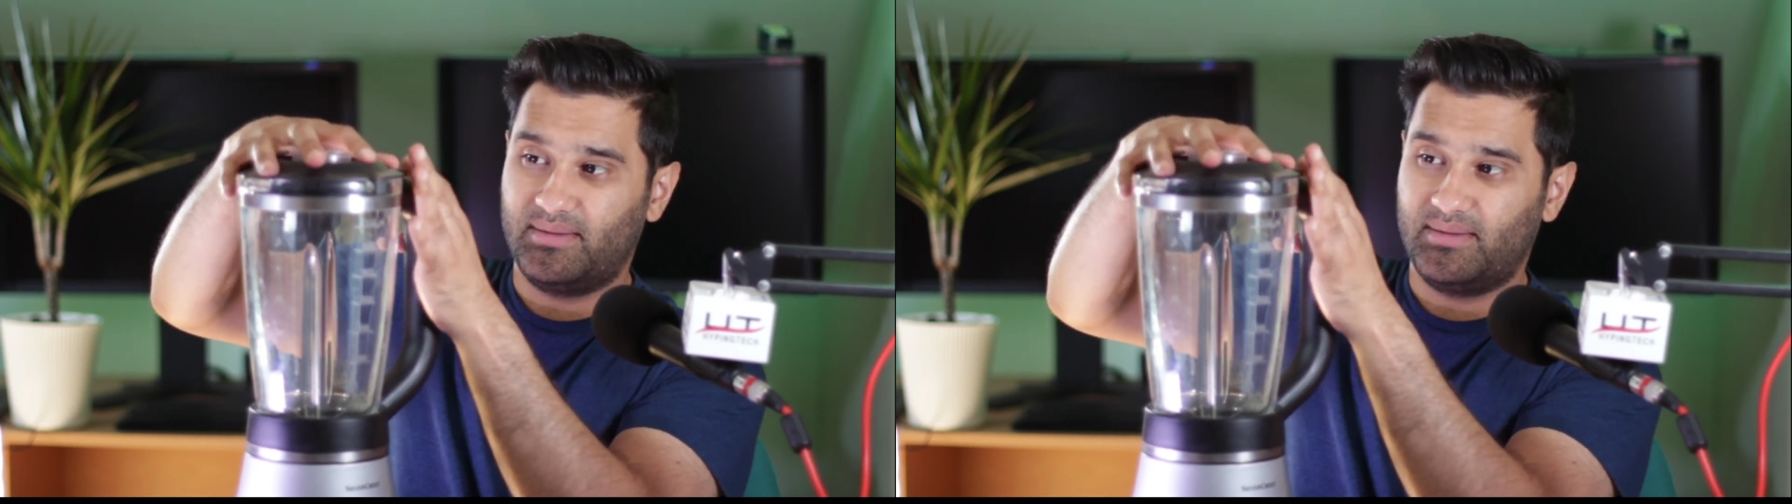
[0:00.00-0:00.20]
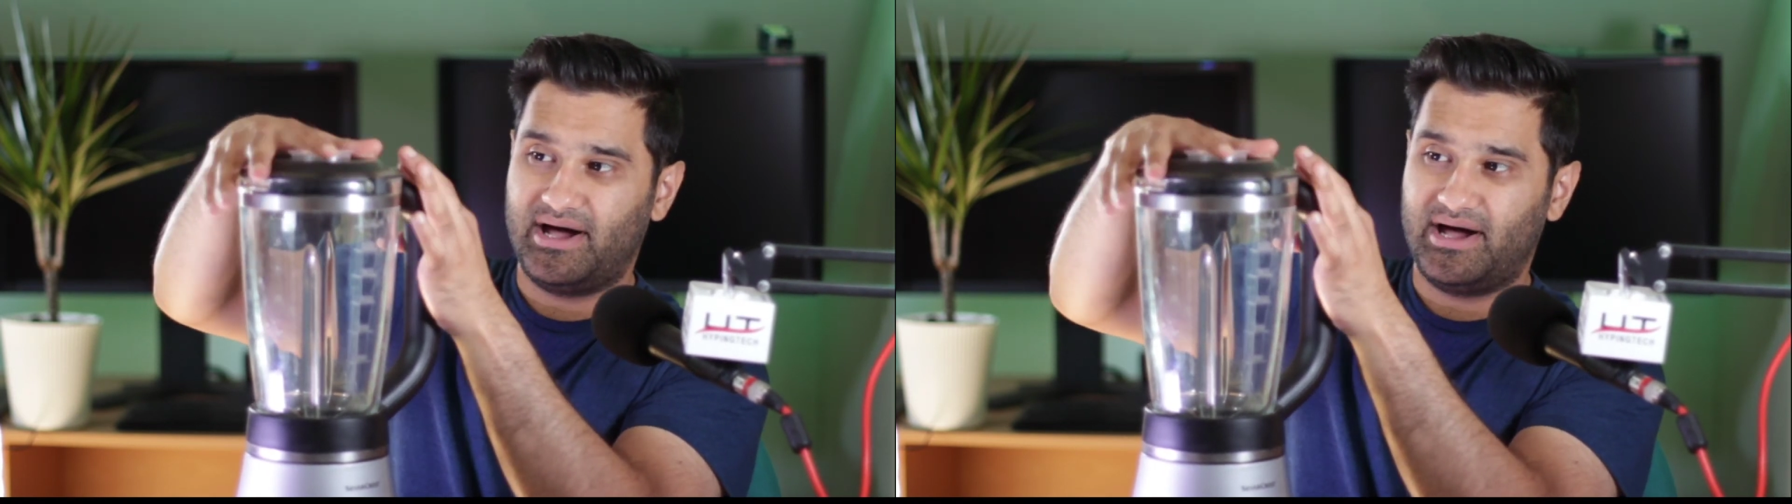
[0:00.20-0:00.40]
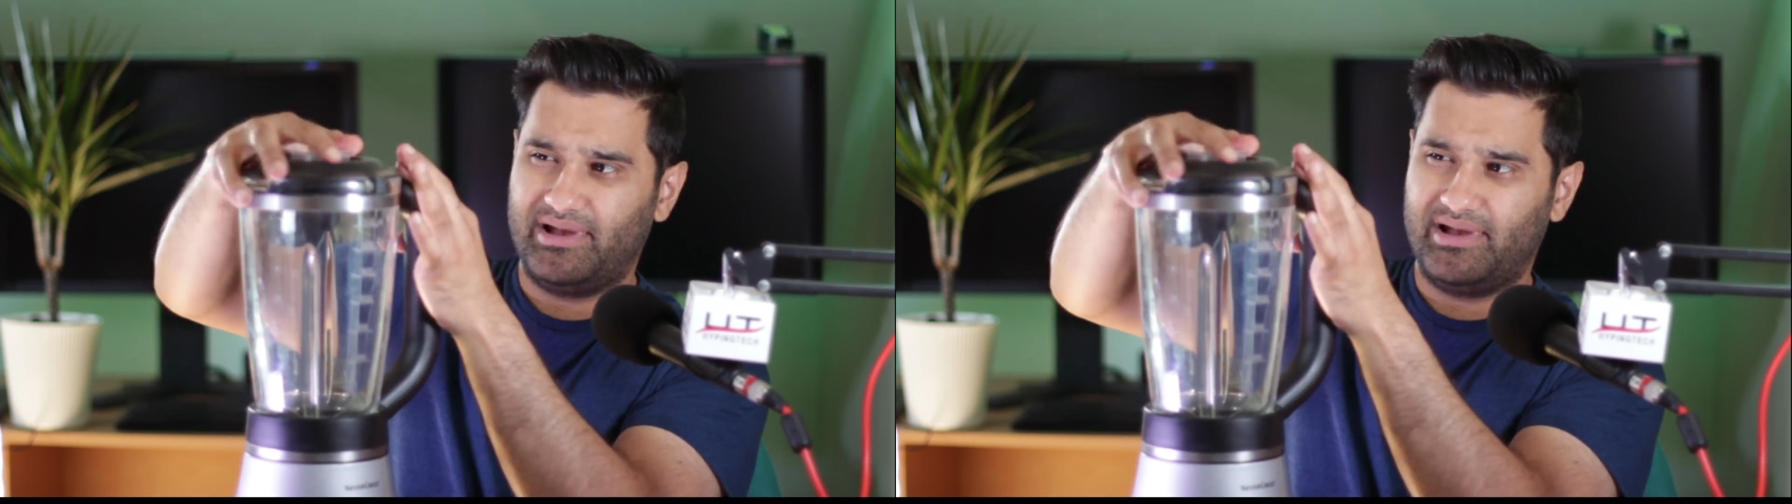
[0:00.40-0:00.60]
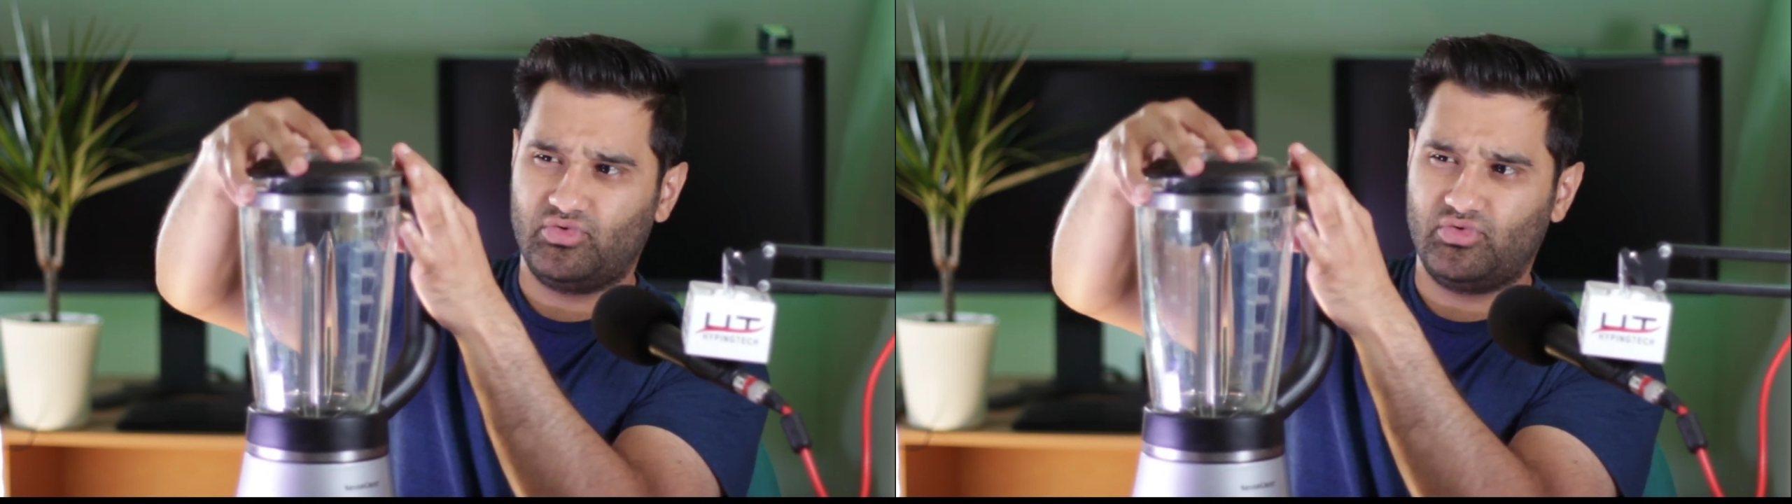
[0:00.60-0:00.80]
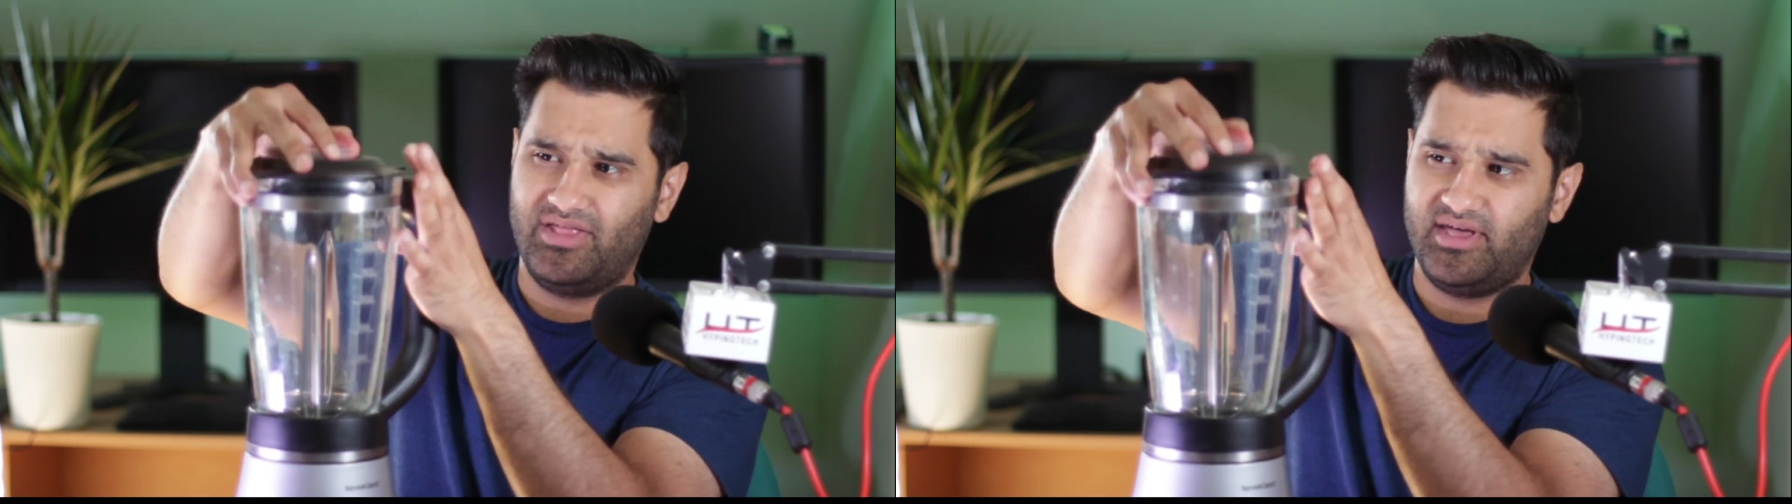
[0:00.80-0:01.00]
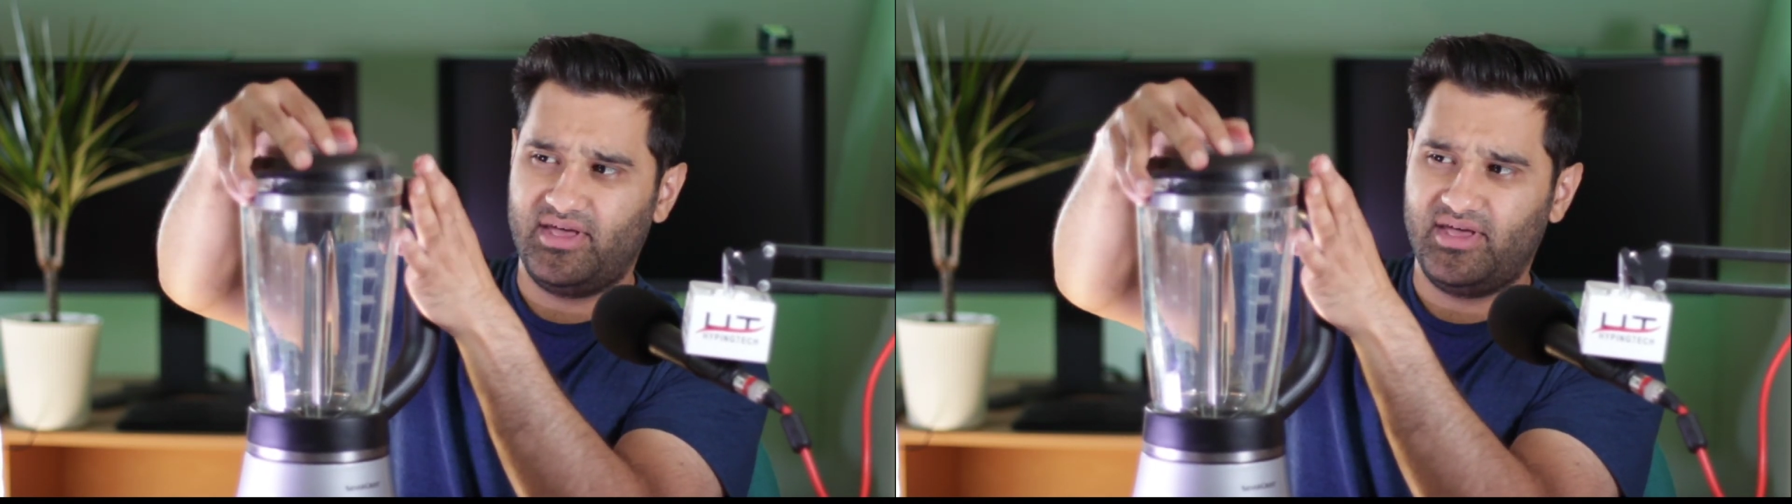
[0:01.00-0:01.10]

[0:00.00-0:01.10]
bad place or anything.